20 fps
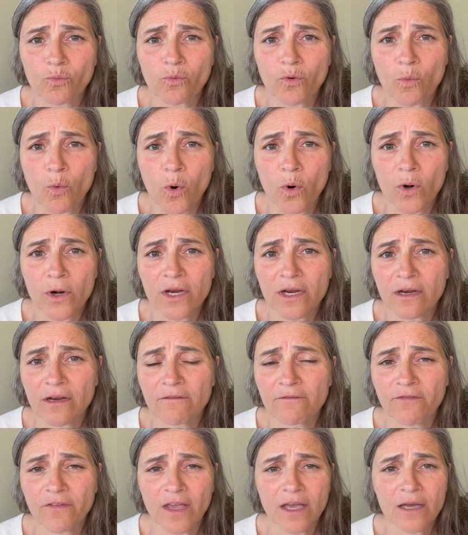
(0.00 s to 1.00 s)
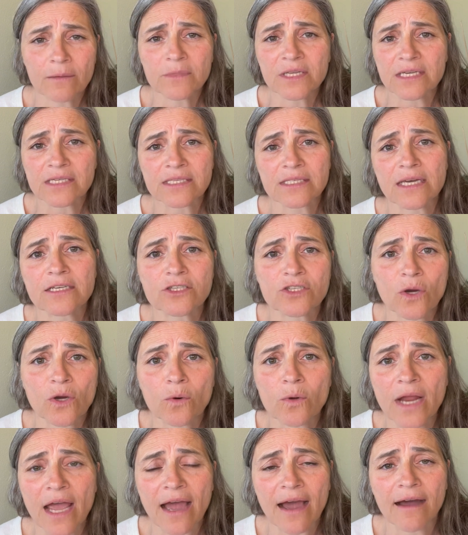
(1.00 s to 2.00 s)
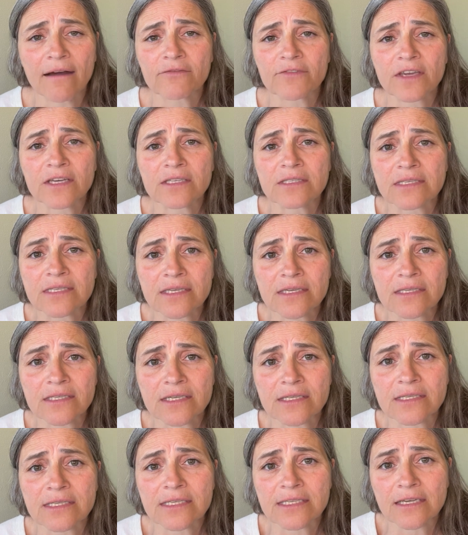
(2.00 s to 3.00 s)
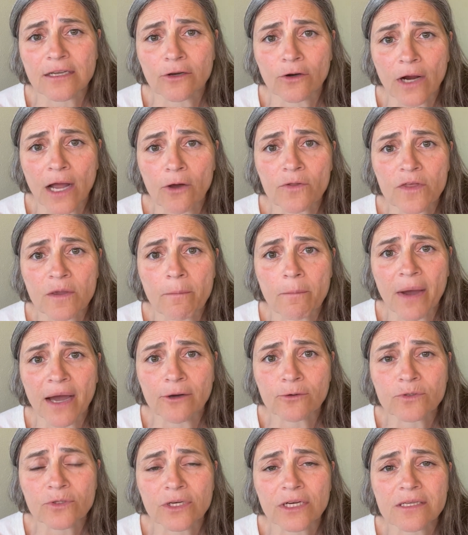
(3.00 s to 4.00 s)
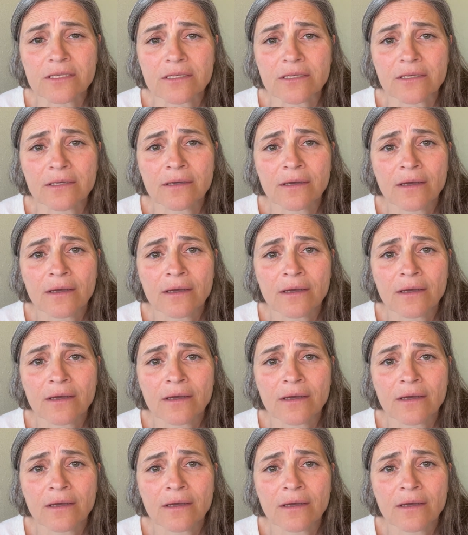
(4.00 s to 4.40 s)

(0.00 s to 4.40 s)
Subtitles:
rewarded in families that don't have consistency or healthy boundaries.